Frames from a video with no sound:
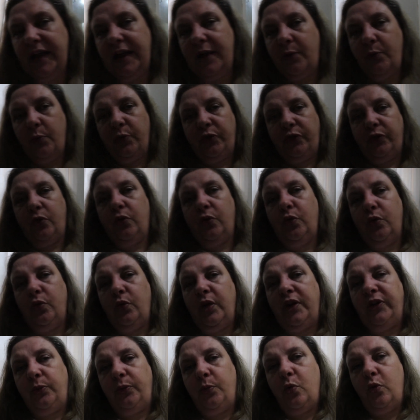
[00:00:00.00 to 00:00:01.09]
It was called,
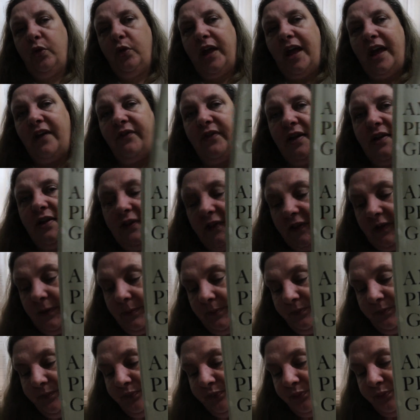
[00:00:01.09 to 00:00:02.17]
it's Walker Evans,
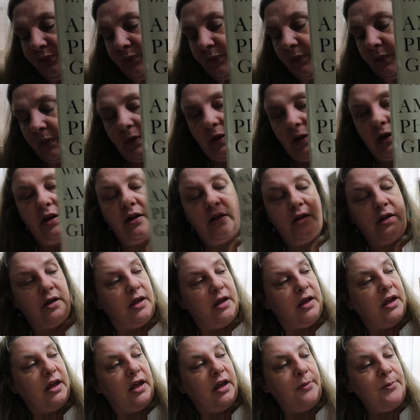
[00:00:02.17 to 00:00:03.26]

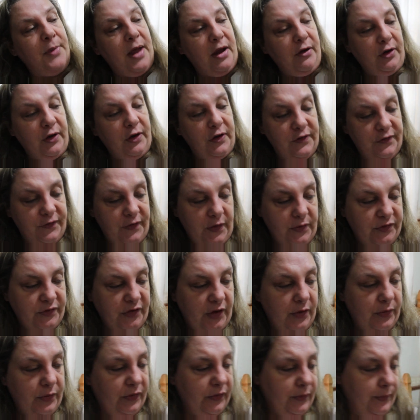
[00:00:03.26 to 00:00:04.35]
American
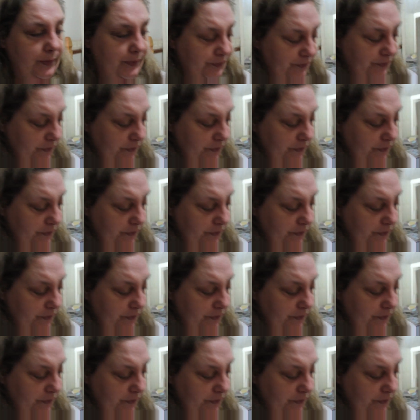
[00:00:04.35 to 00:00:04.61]
Photos,